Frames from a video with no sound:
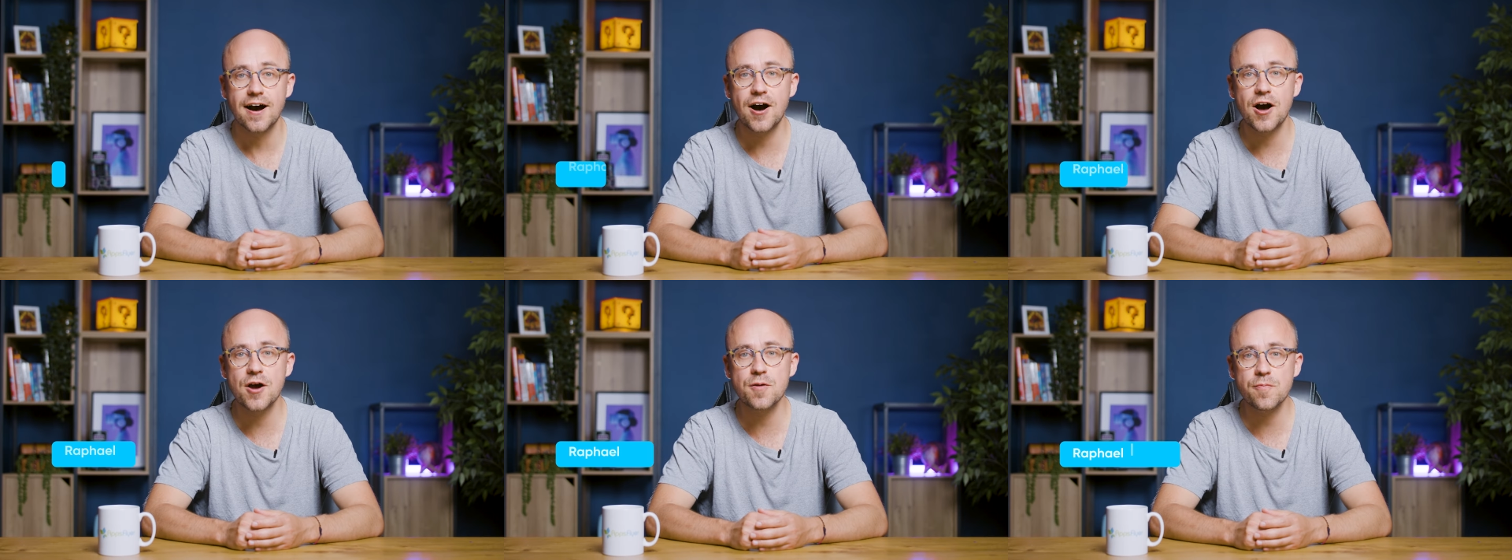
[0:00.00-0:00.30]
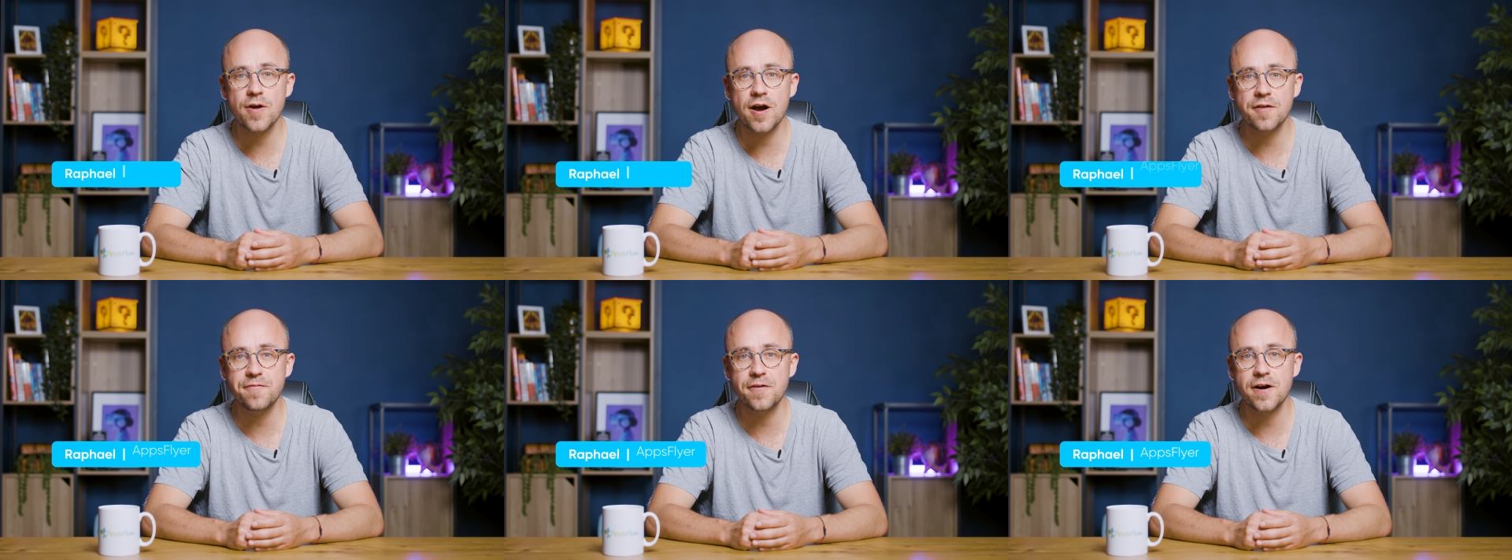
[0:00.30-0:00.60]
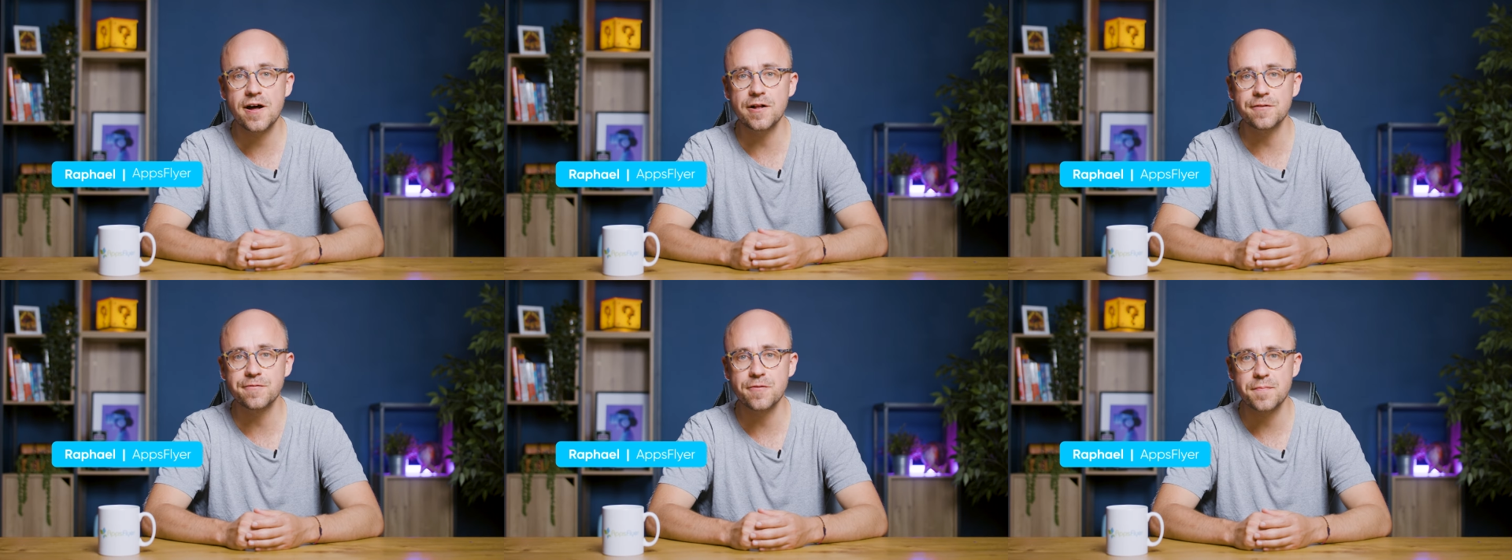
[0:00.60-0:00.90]
I'm
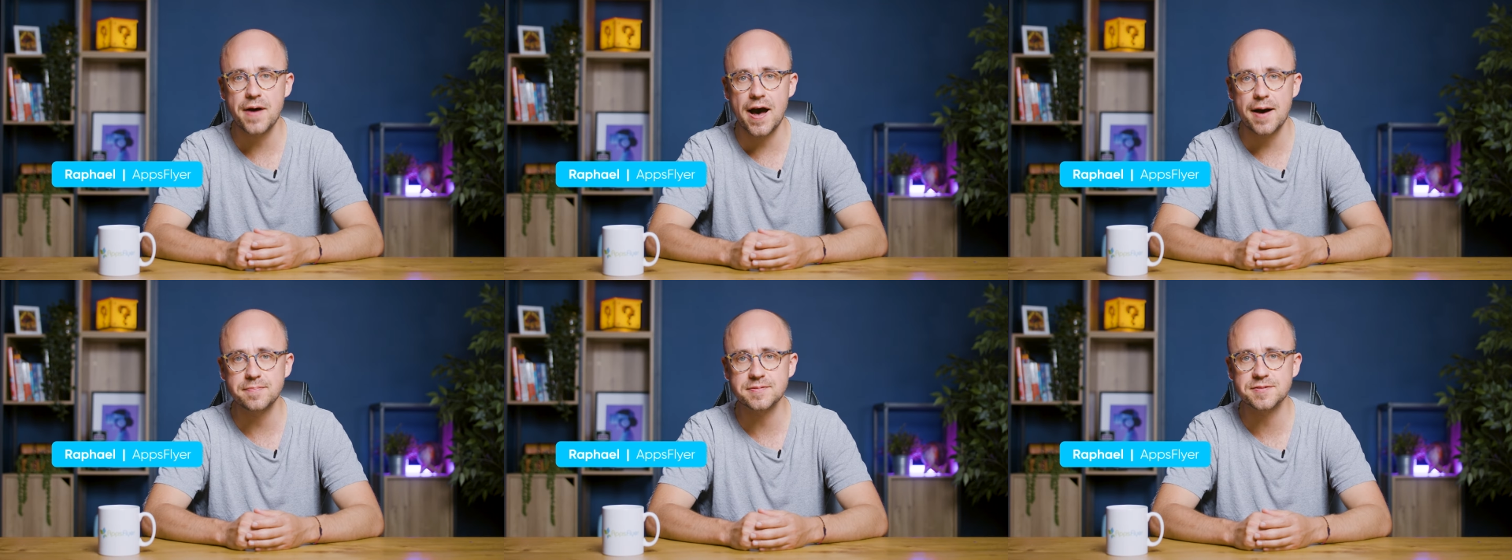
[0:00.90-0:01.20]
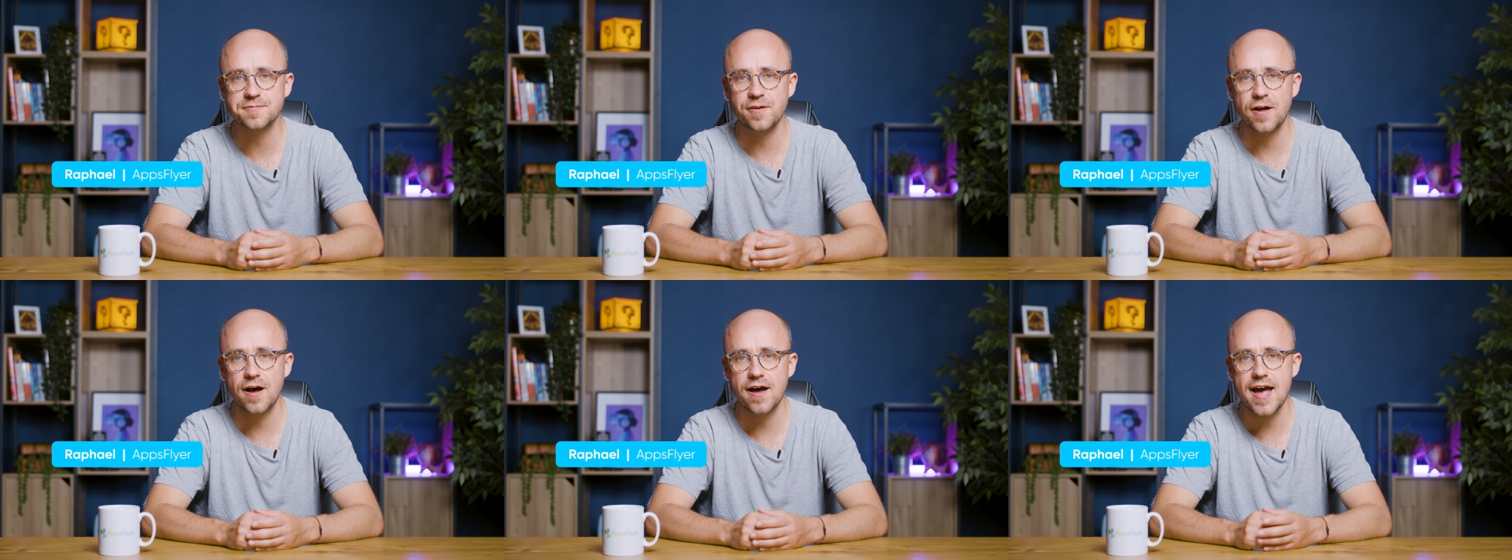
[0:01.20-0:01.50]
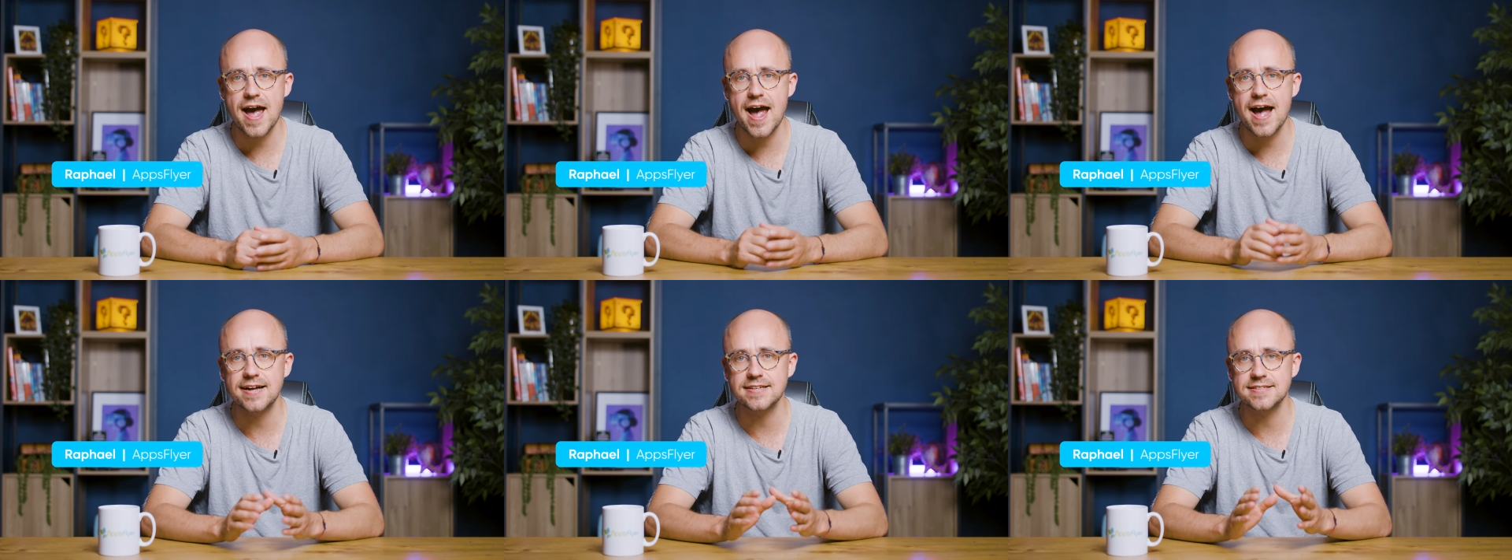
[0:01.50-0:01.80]
Raphael from
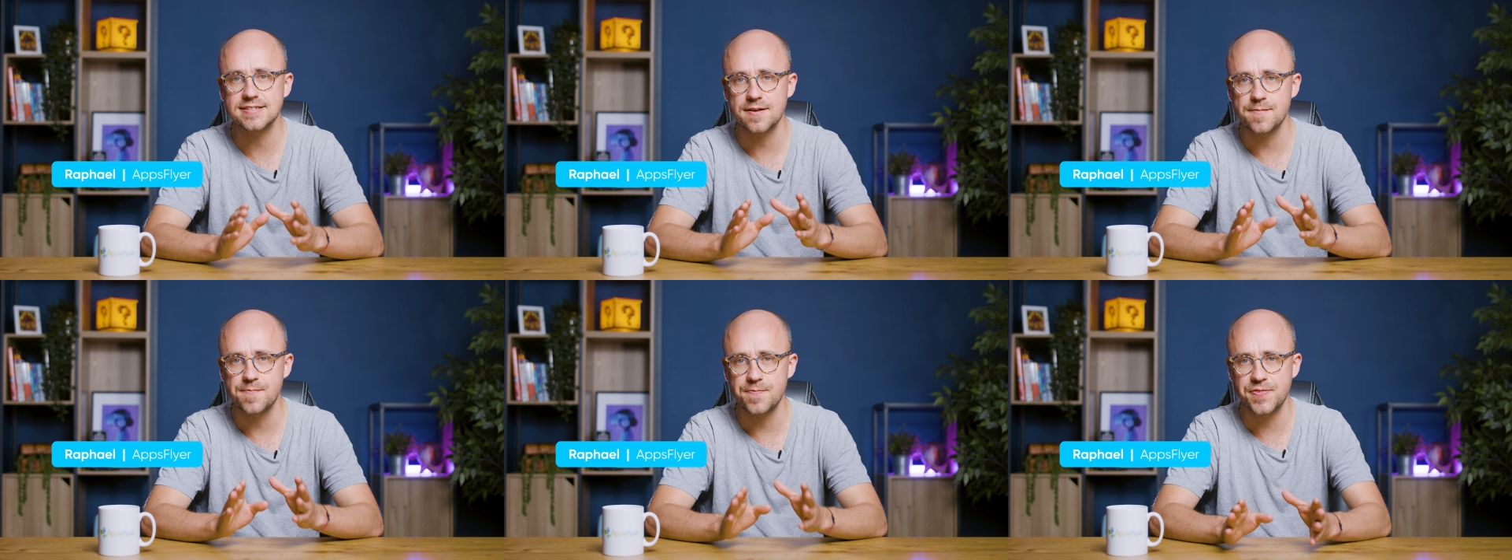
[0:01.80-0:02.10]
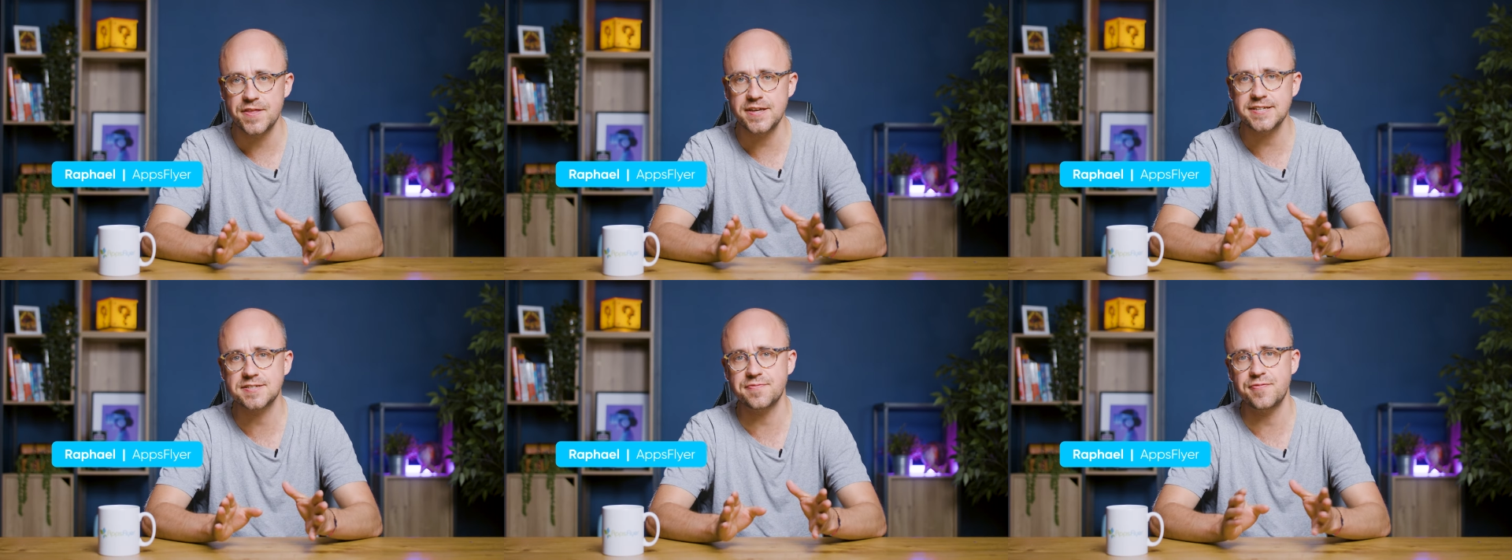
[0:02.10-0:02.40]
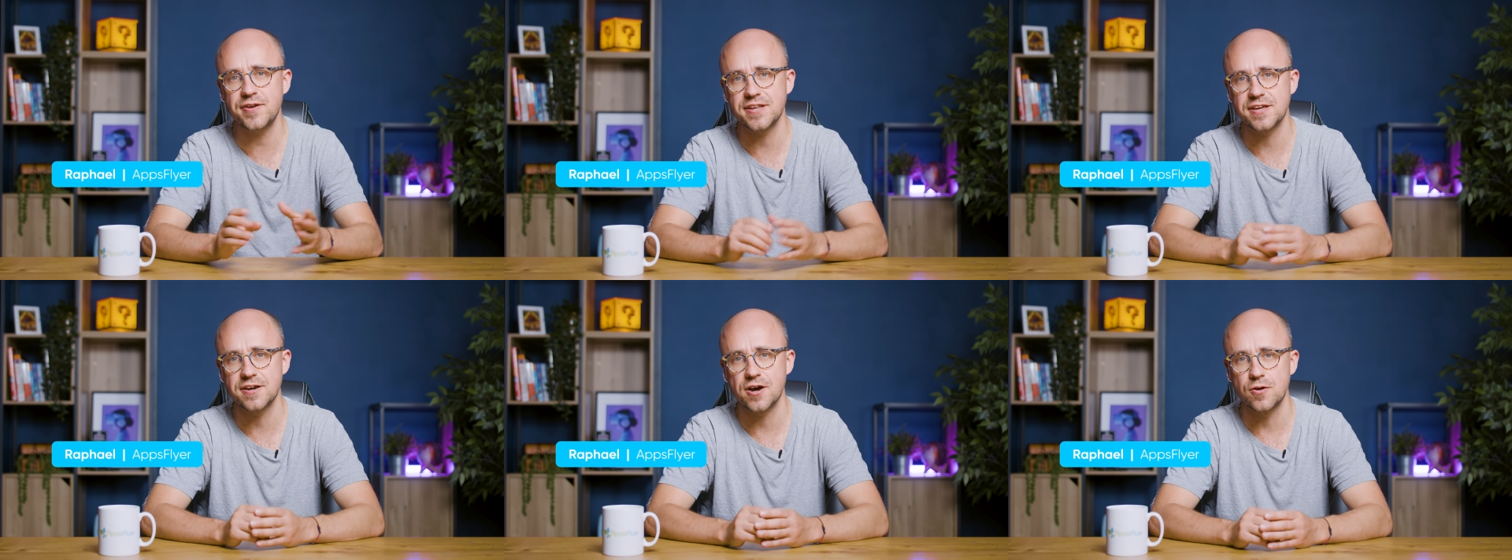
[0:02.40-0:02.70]
AppsFlyer, and in this
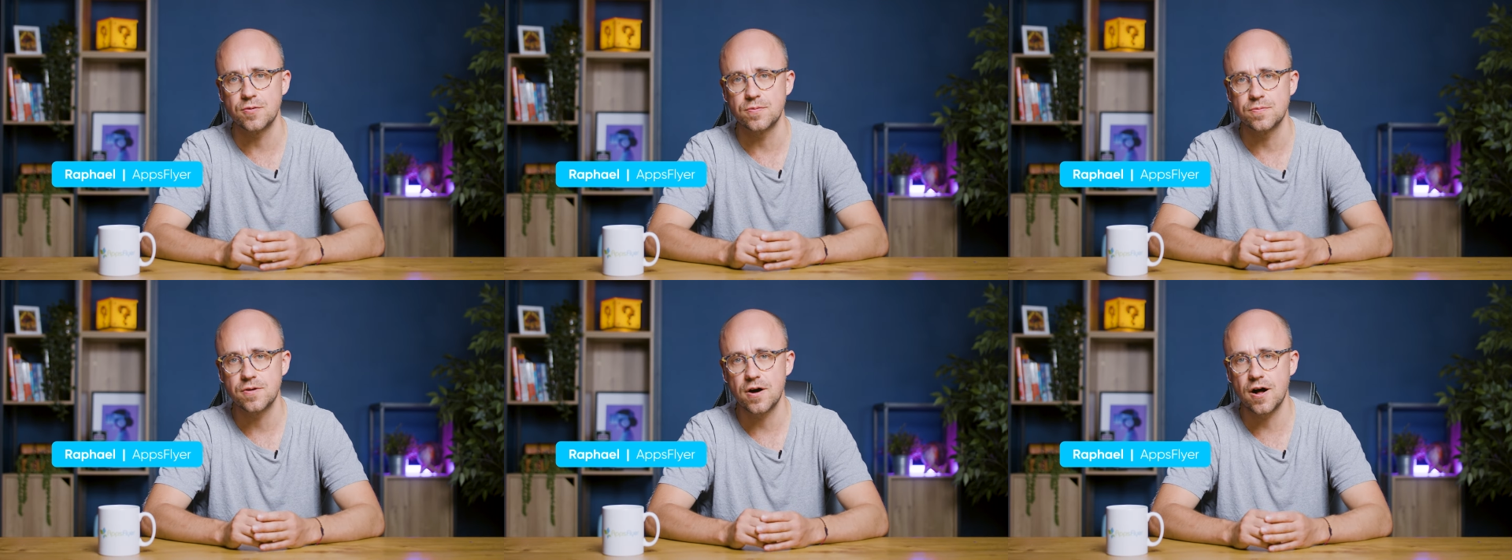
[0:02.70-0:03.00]
video,